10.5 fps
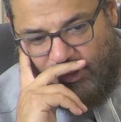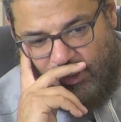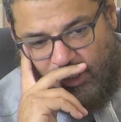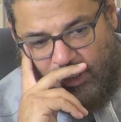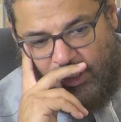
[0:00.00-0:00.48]

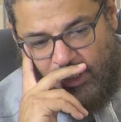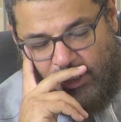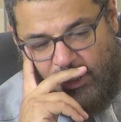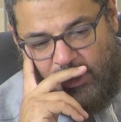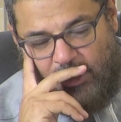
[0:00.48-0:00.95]

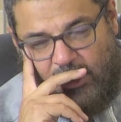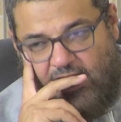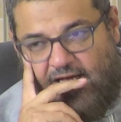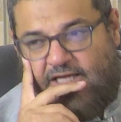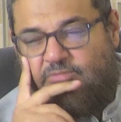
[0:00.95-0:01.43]

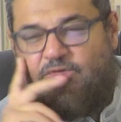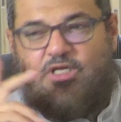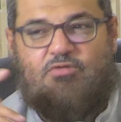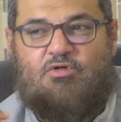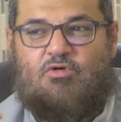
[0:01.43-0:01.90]
And many
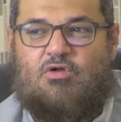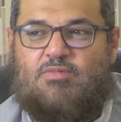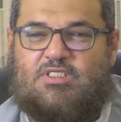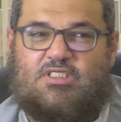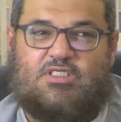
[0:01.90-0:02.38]
of the
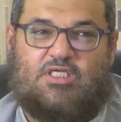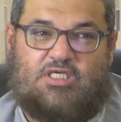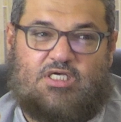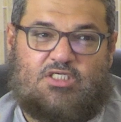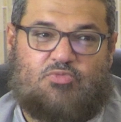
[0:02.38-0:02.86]
ulama said he
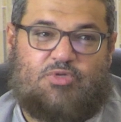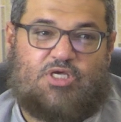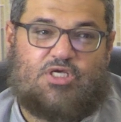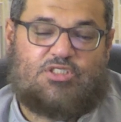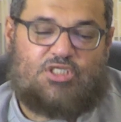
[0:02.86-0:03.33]
is
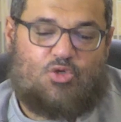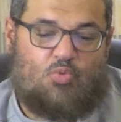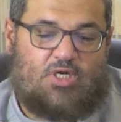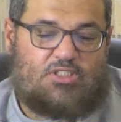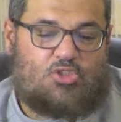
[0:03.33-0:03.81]
because he
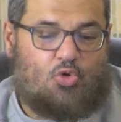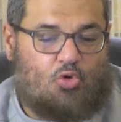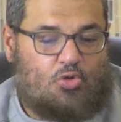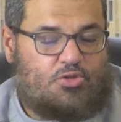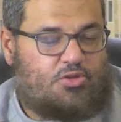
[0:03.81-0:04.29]
was
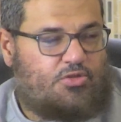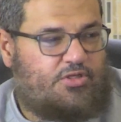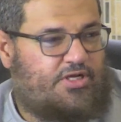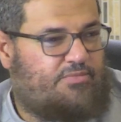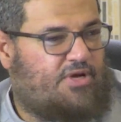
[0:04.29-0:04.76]
older
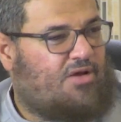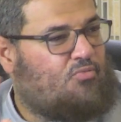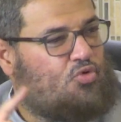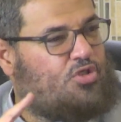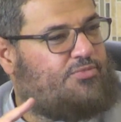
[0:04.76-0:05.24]
than
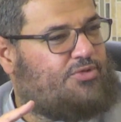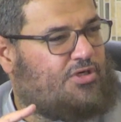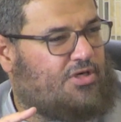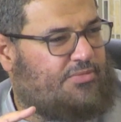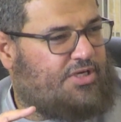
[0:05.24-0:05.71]
Mahmud ibn
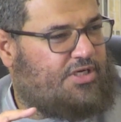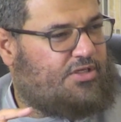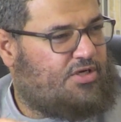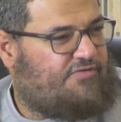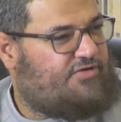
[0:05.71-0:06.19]
al-Rabi'.
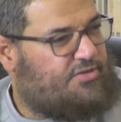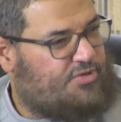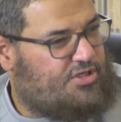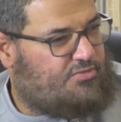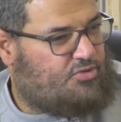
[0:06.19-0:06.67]
You have
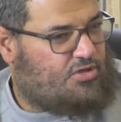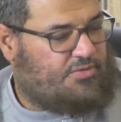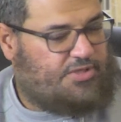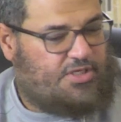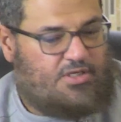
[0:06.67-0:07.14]
Labid ibn
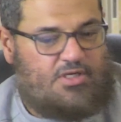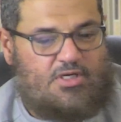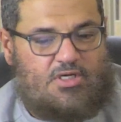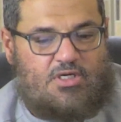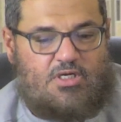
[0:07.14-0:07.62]
al-Rabi',
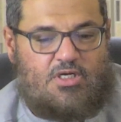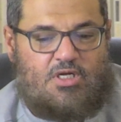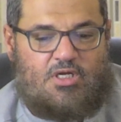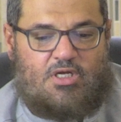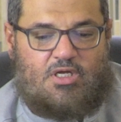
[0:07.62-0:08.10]

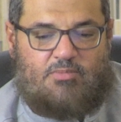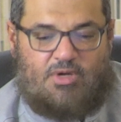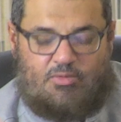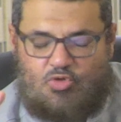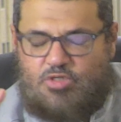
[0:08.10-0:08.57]

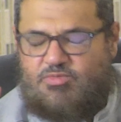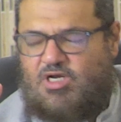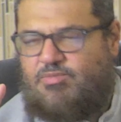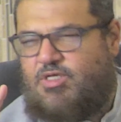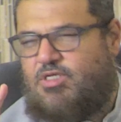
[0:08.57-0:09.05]
Mahmud ibn
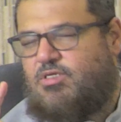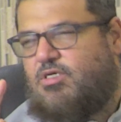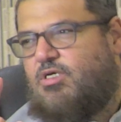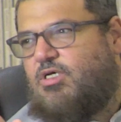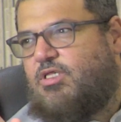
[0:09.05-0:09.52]
Labid.
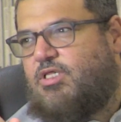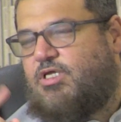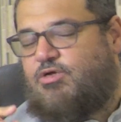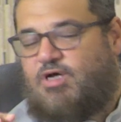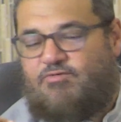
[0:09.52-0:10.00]
Then
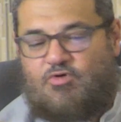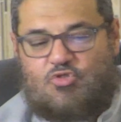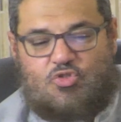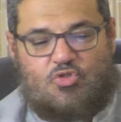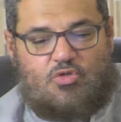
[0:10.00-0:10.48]
you have
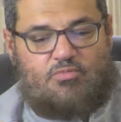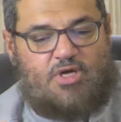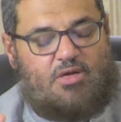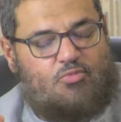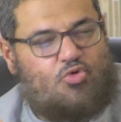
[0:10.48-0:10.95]
also
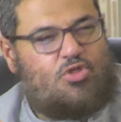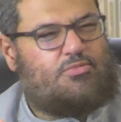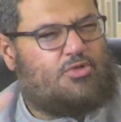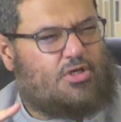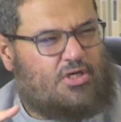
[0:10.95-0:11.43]
Mahmud
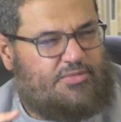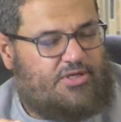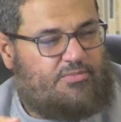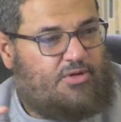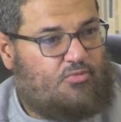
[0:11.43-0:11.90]
ibn al-Rabi'.
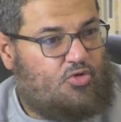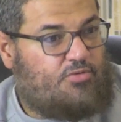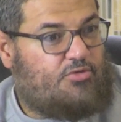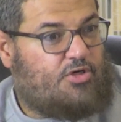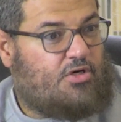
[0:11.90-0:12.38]
Mahmud
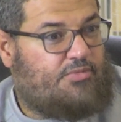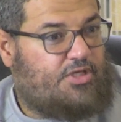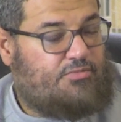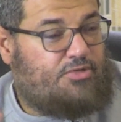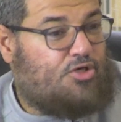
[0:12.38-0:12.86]
ibn
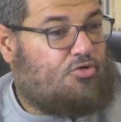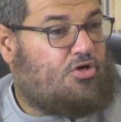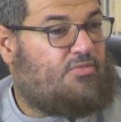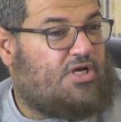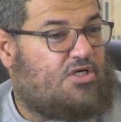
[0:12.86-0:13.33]
al-Rabi', many
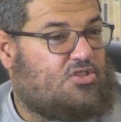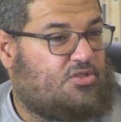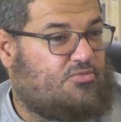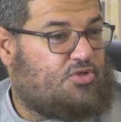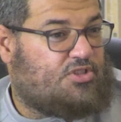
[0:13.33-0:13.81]
ulama consider
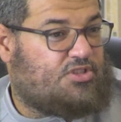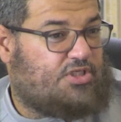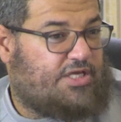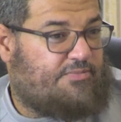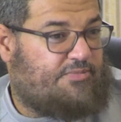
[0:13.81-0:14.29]
him
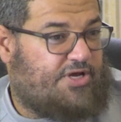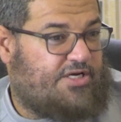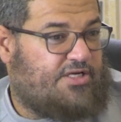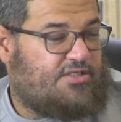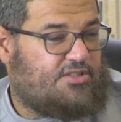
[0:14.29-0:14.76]

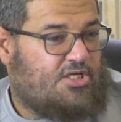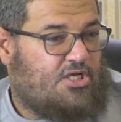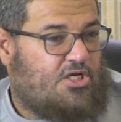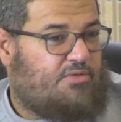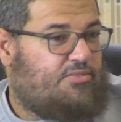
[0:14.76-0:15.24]
companions
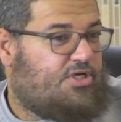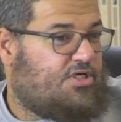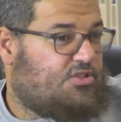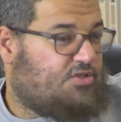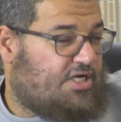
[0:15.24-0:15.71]

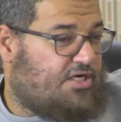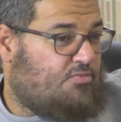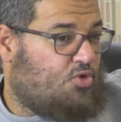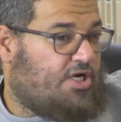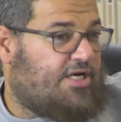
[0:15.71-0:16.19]
because, and
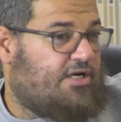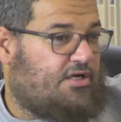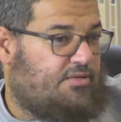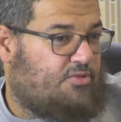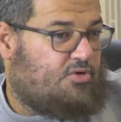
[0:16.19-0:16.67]
al-Bukhari
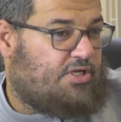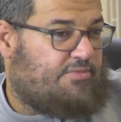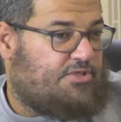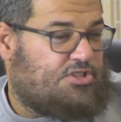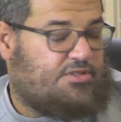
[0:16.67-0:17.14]
rahimahullah
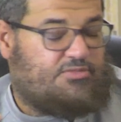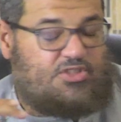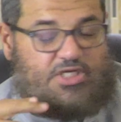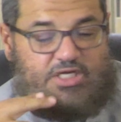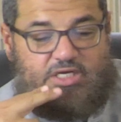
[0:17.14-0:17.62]
mentioned him in
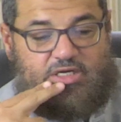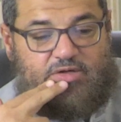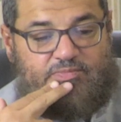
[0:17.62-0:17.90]
Sahih,